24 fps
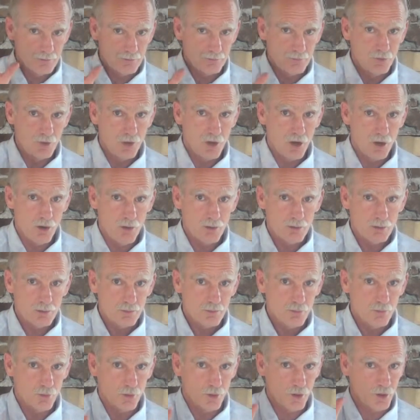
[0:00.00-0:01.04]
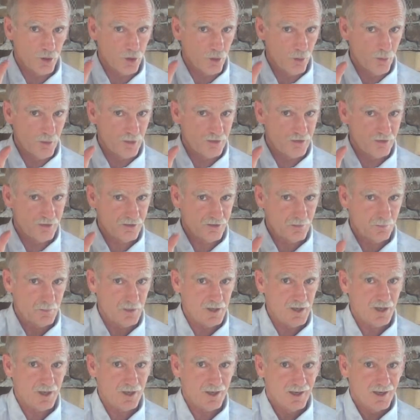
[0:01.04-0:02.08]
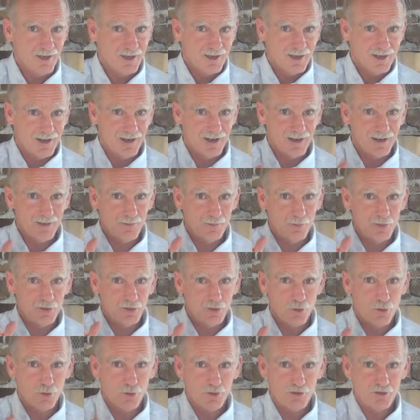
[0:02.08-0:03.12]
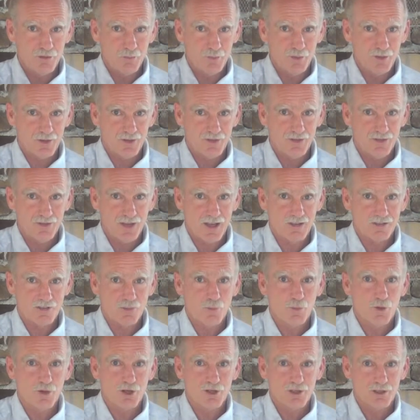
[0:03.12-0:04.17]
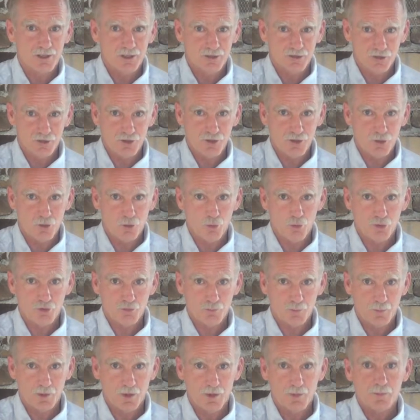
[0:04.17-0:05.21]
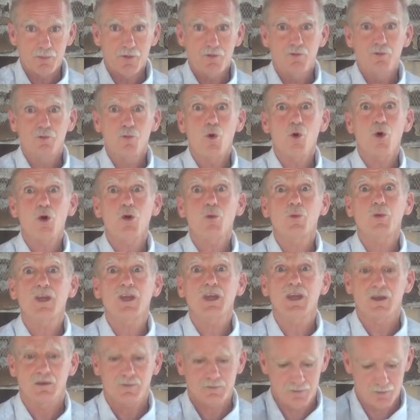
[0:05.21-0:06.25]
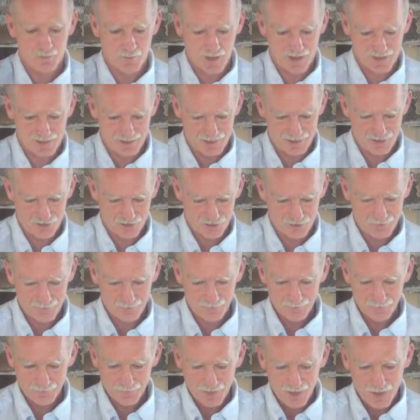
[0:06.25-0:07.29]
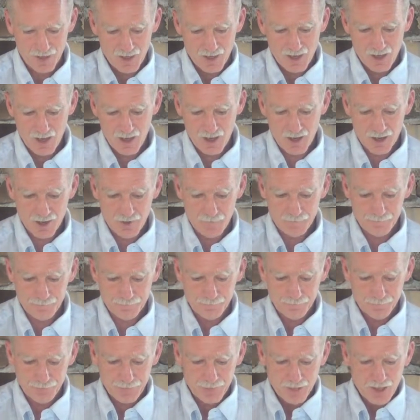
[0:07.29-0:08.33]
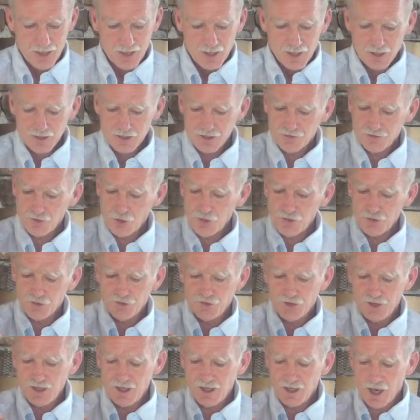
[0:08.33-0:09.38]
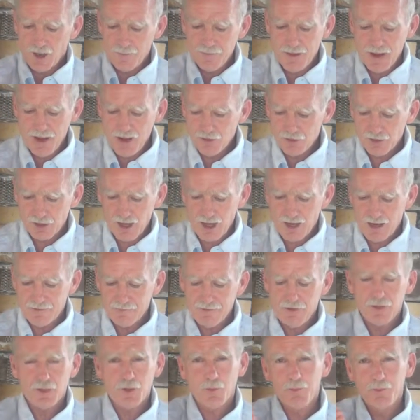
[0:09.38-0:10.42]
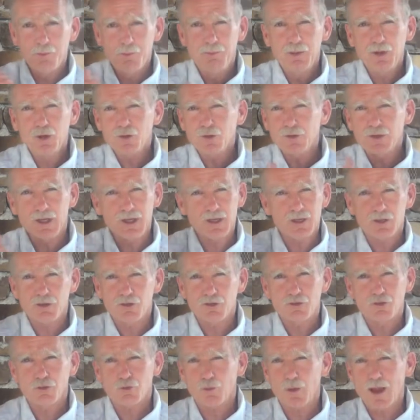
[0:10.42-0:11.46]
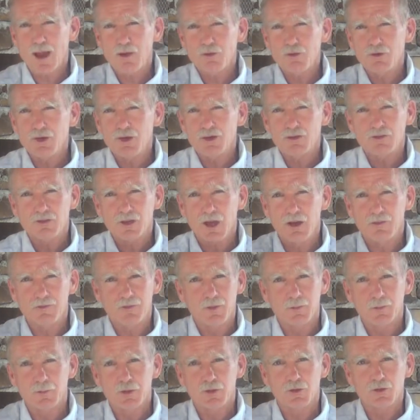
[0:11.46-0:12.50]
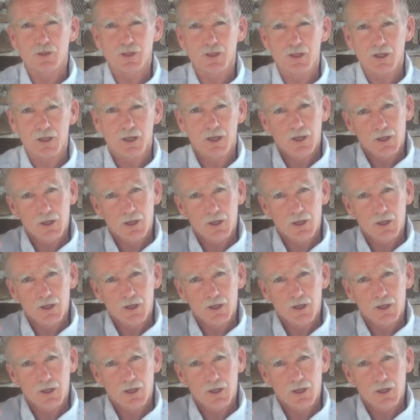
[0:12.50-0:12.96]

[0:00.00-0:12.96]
no, we're going to speak what the Holy Spirit says, and we're going to listen to the Holy Spirit before we give the message. So there's the amount of the building and the surroundings of the building